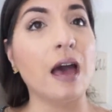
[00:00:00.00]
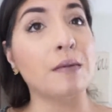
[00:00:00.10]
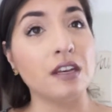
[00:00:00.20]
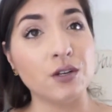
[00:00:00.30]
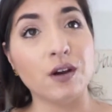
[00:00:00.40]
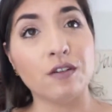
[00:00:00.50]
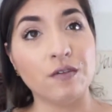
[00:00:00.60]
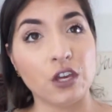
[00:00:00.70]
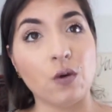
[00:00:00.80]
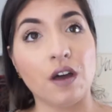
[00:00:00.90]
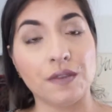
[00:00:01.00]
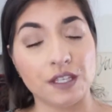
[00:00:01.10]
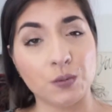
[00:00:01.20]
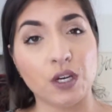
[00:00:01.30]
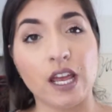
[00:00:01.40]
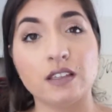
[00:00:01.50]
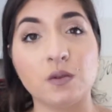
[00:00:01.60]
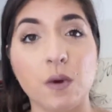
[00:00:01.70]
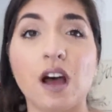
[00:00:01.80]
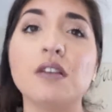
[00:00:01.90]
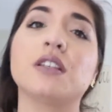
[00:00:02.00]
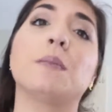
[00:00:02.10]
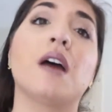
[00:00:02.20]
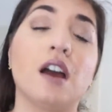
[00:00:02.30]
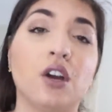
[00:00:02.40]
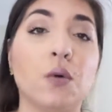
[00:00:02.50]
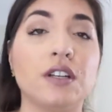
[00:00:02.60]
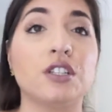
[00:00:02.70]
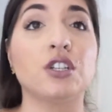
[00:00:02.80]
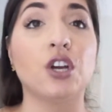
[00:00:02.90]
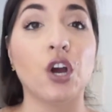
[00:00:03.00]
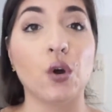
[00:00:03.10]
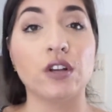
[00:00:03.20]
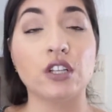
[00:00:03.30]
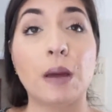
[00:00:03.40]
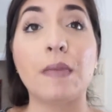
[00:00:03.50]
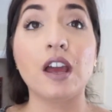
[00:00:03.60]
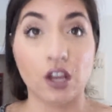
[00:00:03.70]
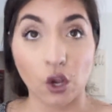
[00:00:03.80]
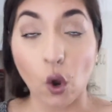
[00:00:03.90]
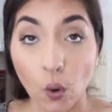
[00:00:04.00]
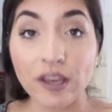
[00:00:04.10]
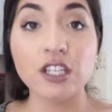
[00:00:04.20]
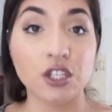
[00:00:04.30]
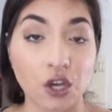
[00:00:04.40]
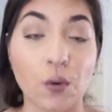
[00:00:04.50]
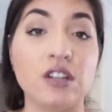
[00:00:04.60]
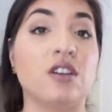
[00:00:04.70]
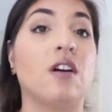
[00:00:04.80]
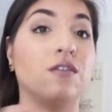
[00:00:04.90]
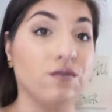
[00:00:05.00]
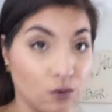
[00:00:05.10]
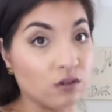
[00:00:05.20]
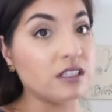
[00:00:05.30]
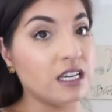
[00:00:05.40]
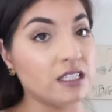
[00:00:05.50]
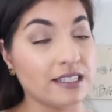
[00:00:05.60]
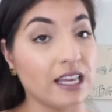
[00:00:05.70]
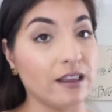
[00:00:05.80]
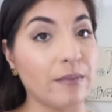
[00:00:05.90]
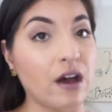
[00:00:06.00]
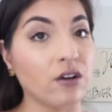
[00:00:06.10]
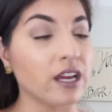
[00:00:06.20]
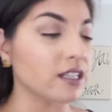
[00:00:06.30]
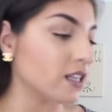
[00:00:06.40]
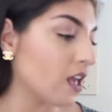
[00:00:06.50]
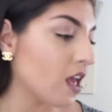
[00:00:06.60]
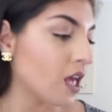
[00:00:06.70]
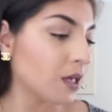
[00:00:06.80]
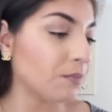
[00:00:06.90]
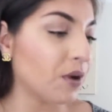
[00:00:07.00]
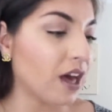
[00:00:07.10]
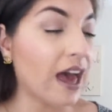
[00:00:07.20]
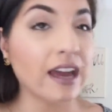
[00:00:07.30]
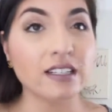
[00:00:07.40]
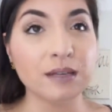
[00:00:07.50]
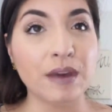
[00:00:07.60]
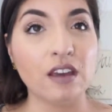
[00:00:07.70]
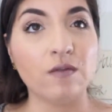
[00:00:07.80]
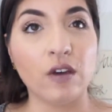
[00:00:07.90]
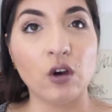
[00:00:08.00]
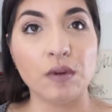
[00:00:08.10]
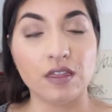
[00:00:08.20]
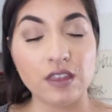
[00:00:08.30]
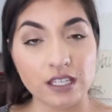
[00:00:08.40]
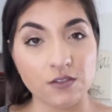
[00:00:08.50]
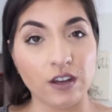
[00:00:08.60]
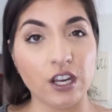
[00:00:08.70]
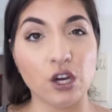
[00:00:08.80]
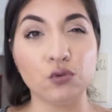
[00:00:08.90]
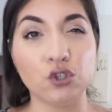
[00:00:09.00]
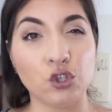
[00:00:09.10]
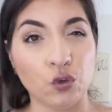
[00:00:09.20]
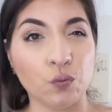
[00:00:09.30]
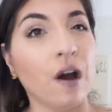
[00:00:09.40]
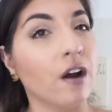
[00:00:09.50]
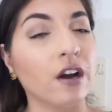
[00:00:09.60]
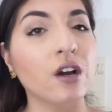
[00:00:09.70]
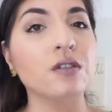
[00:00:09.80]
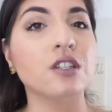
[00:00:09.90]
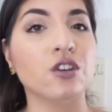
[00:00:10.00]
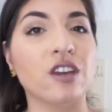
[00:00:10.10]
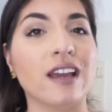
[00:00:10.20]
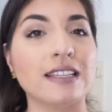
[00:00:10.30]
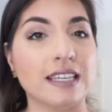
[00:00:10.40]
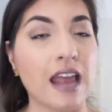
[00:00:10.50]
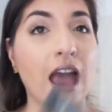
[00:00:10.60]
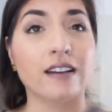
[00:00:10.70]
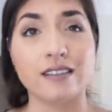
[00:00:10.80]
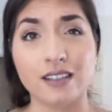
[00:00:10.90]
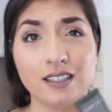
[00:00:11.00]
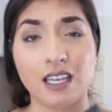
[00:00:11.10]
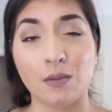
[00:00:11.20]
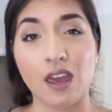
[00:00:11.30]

I'm going to do a review on this one as well, so I'm not going to go into full detail about it, but I actually might film this video tomorrow so you guys can actually see me